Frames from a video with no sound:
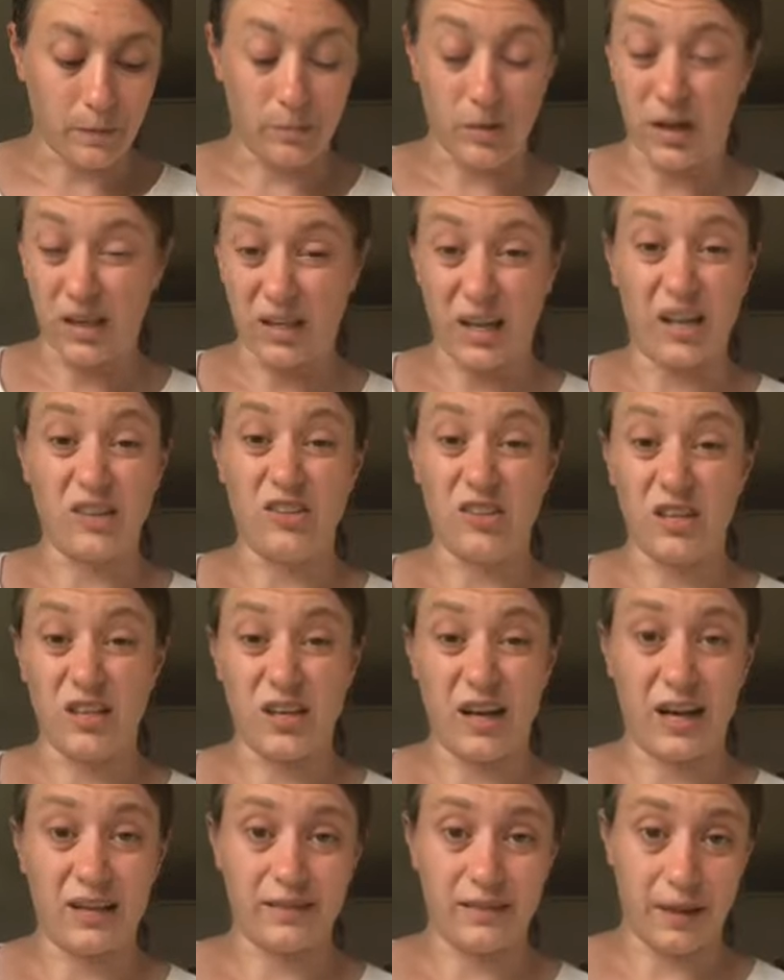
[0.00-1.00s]
But again, you
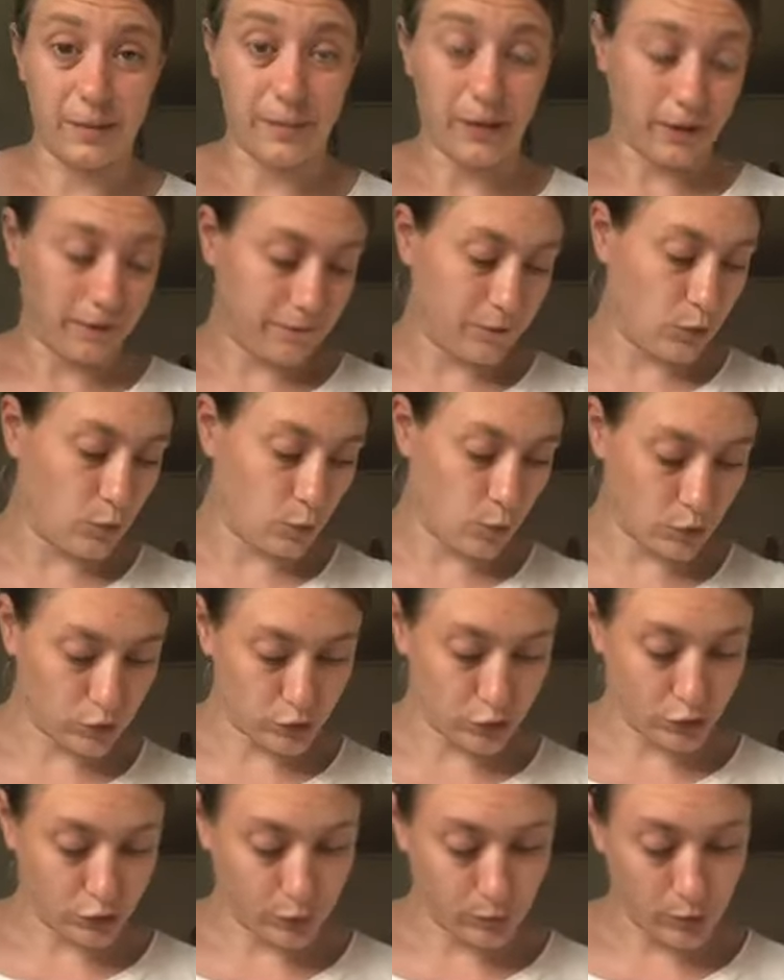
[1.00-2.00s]
can add them if you
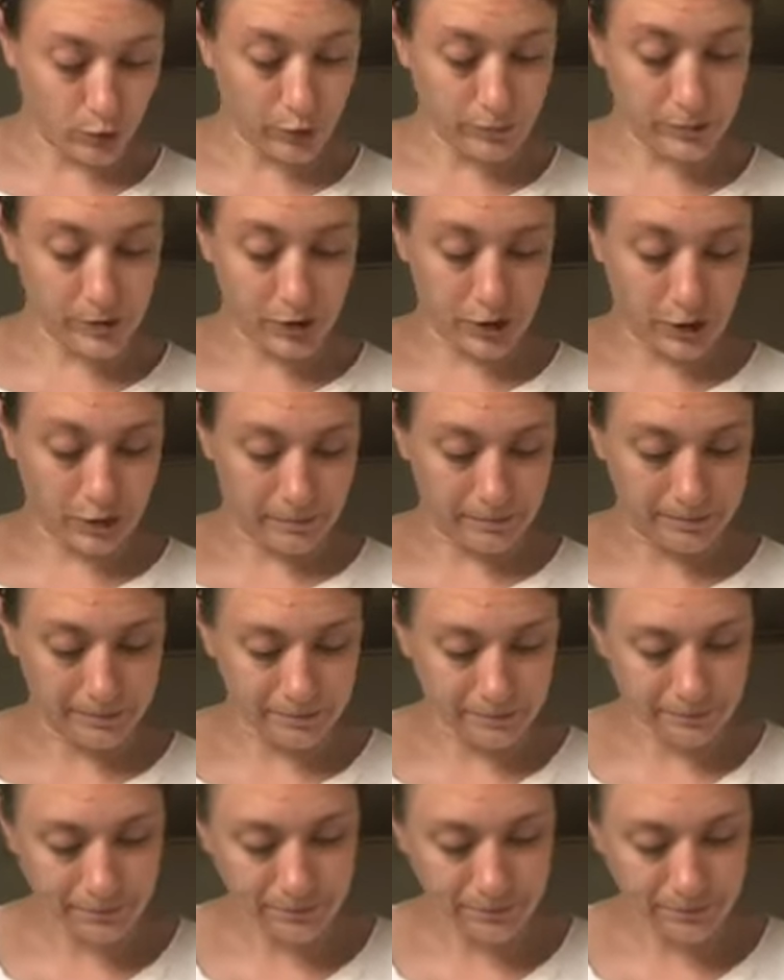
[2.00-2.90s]
want to, up to you.